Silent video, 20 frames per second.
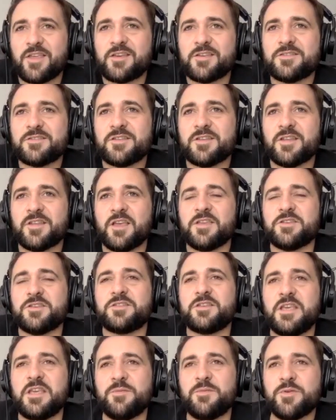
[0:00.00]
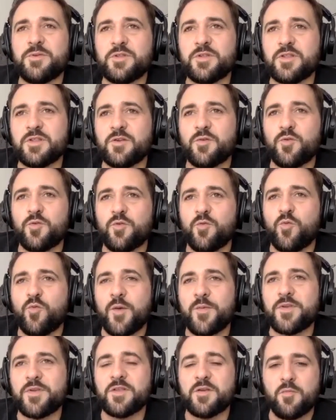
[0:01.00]
because it's keeping
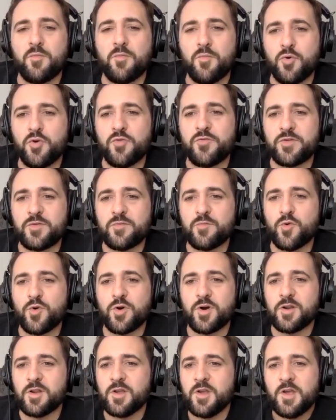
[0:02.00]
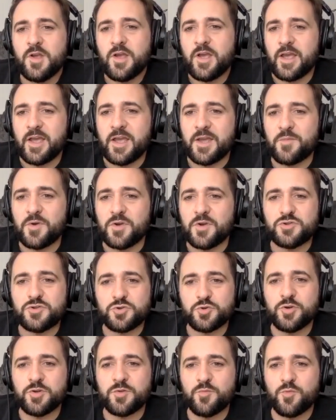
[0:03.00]
women moving more and
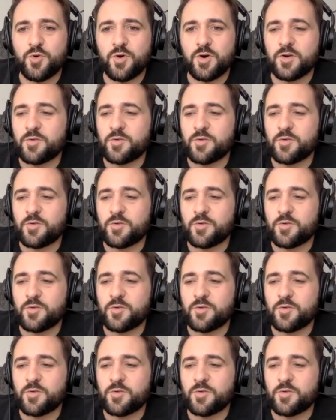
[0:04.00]
doing more.